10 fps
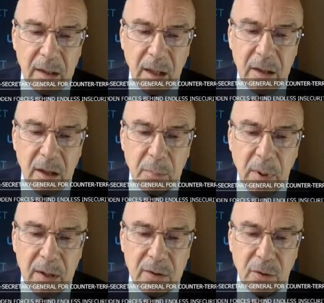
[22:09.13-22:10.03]
In other
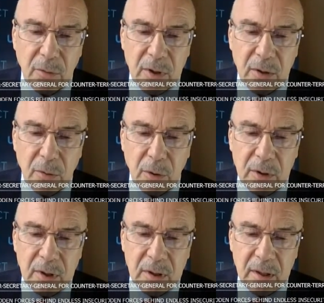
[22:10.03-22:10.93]
parts of the
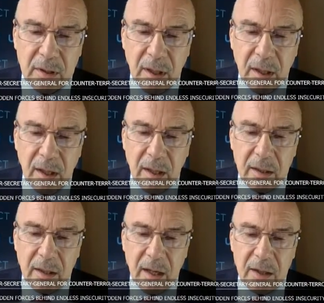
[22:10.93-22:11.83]
continent,
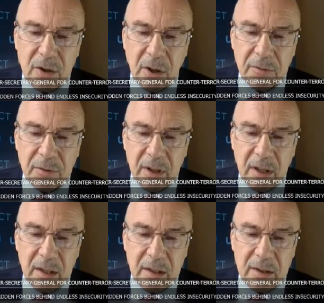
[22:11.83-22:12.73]
Daesh
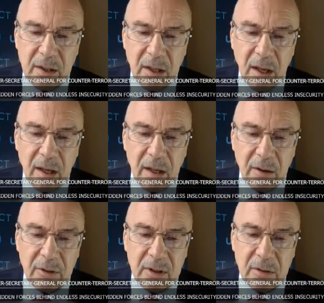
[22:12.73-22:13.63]
affiliates
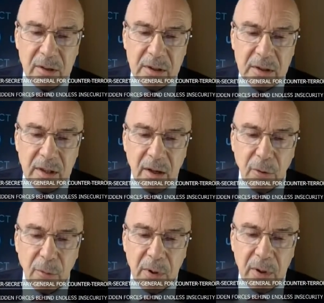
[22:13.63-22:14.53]
have increased
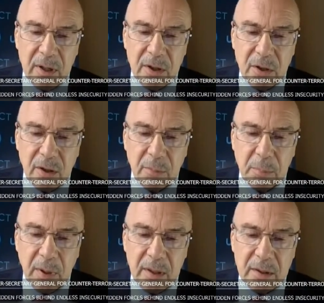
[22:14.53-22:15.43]
their
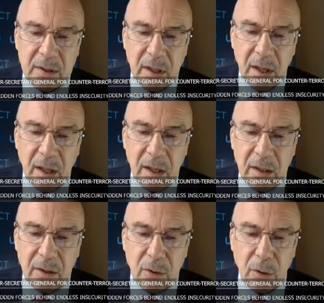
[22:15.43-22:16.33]
operational pace
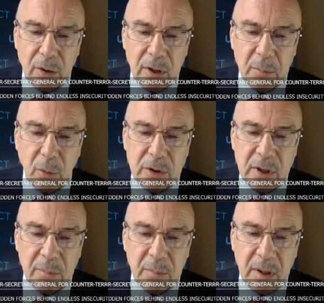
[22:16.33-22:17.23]
in northern
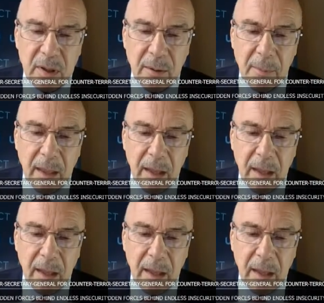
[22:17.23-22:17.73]
Mozambique,